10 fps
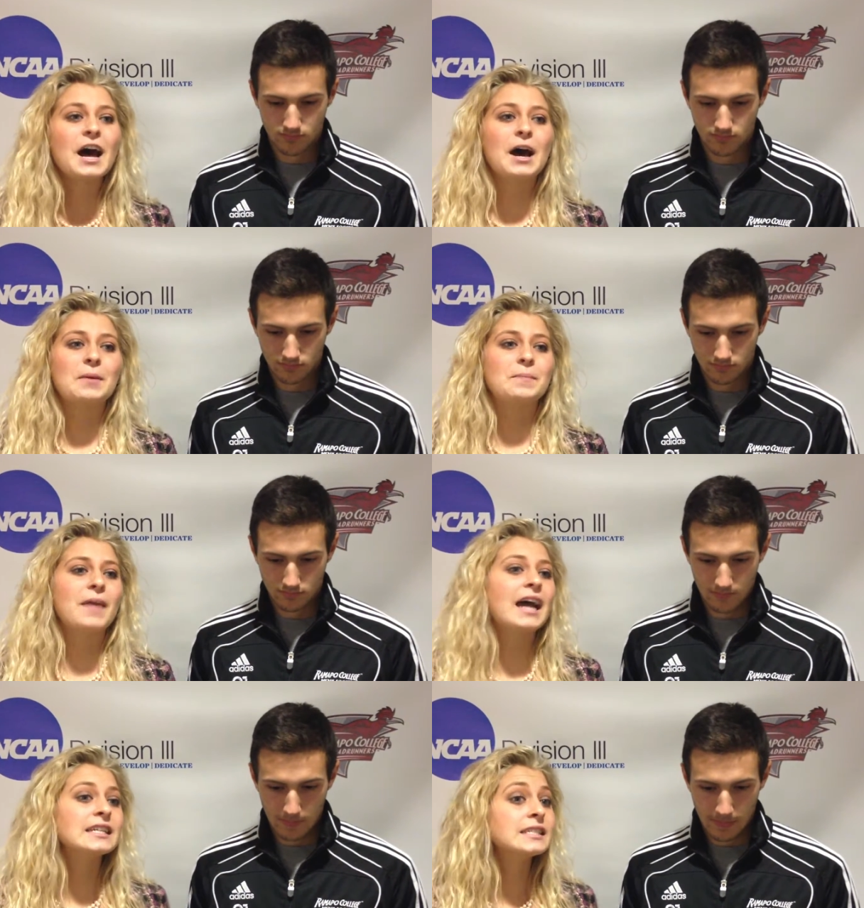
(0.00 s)
Speaker 1: Um,
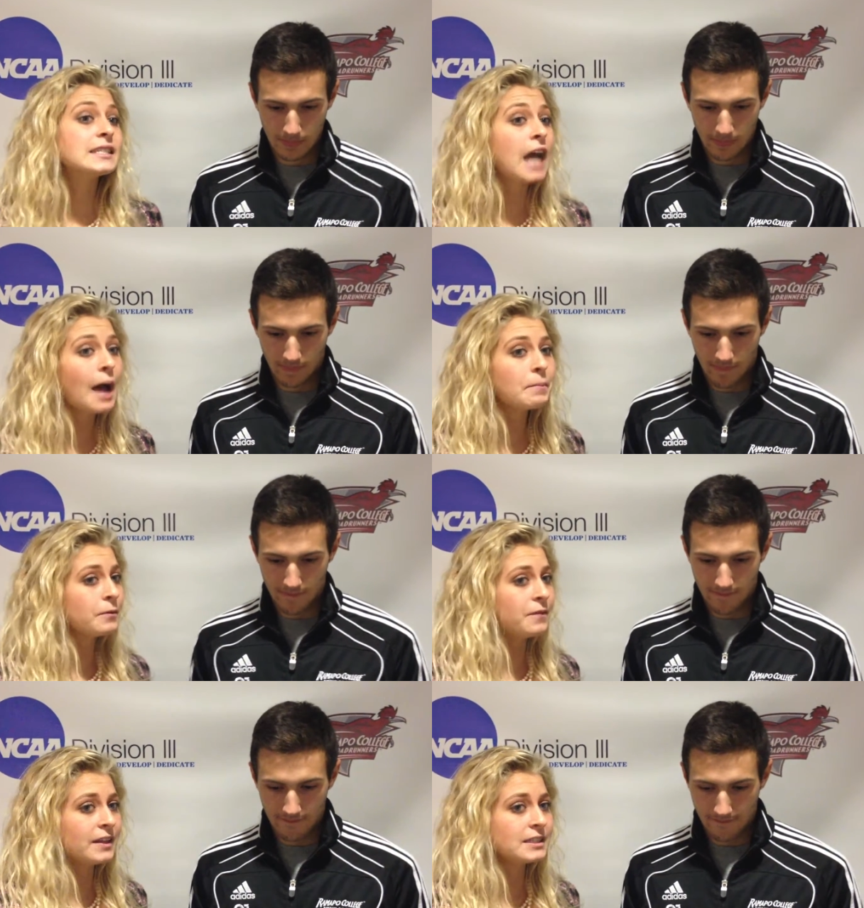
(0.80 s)
as top
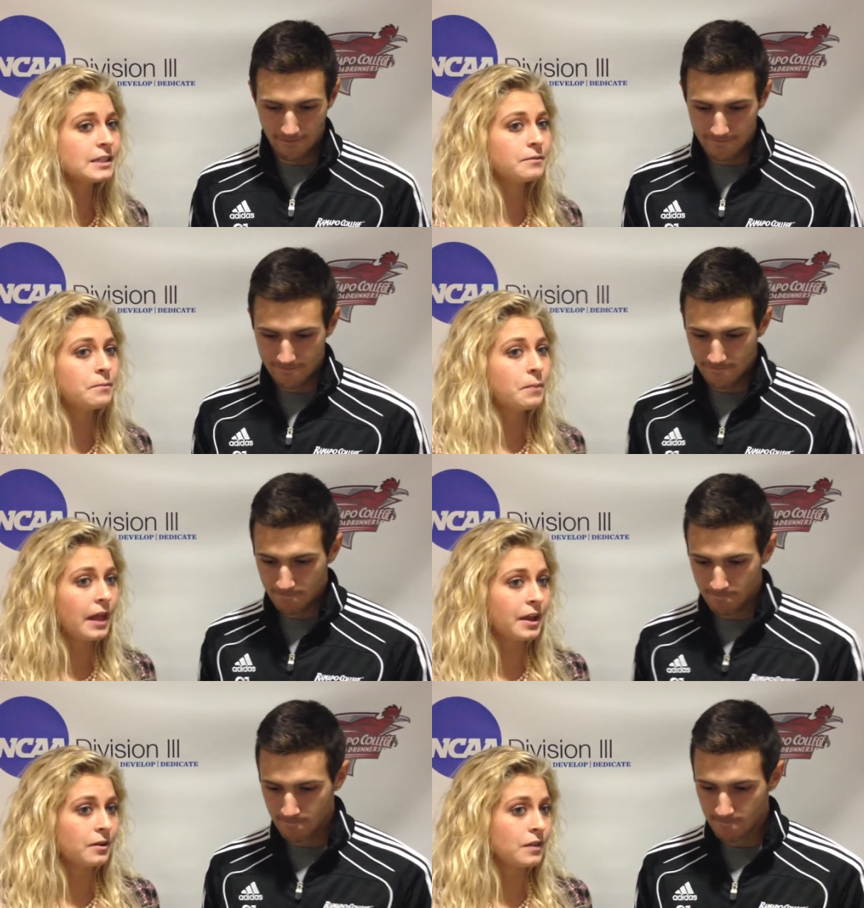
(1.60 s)
offensive
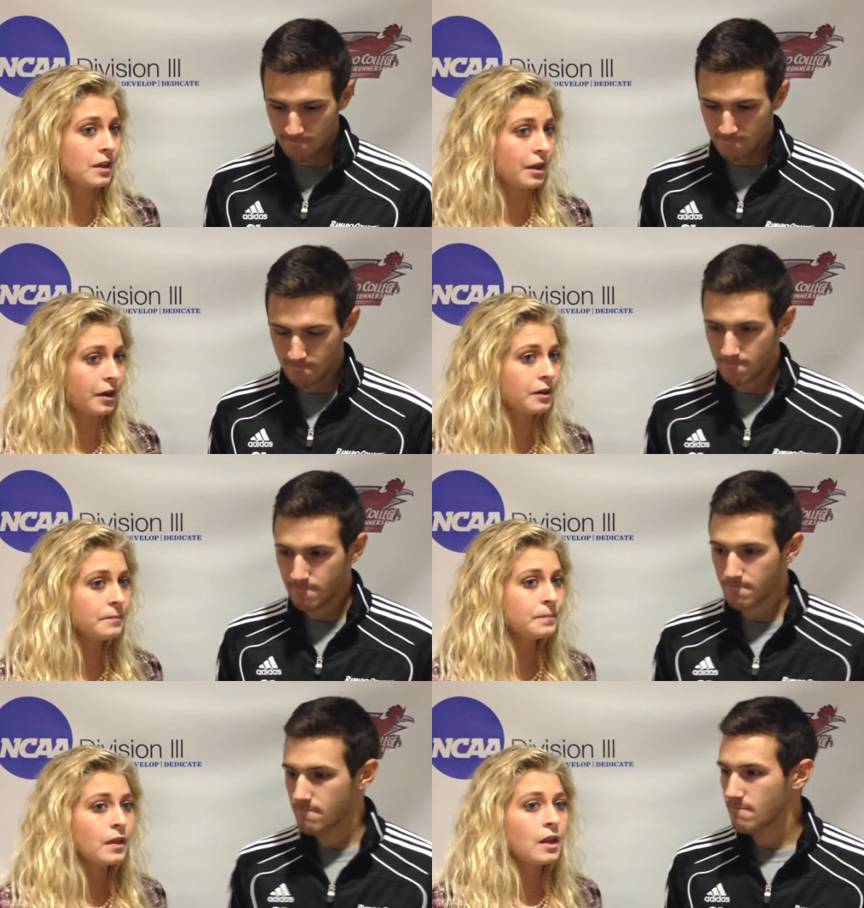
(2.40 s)
player of the year,
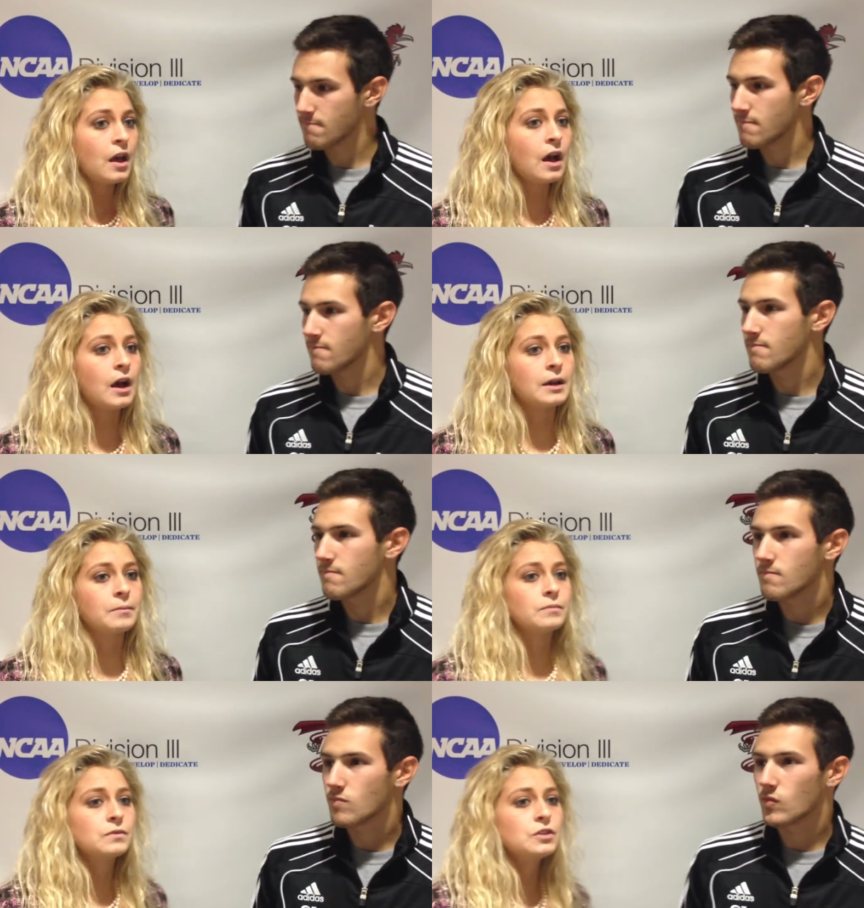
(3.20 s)

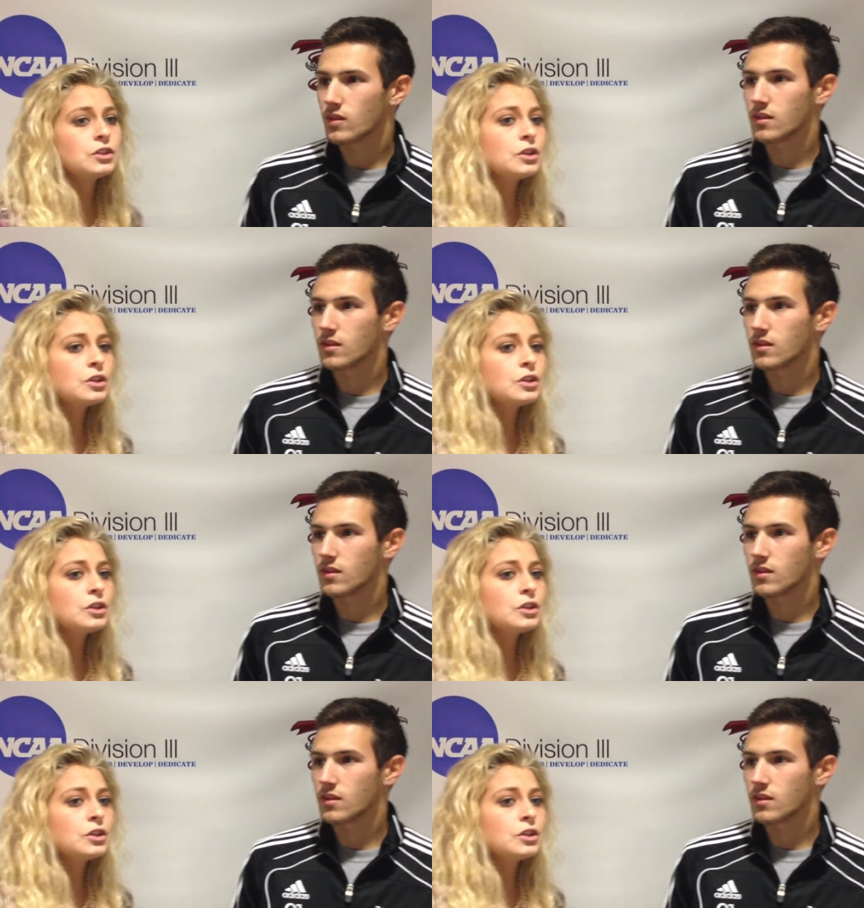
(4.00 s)
um, do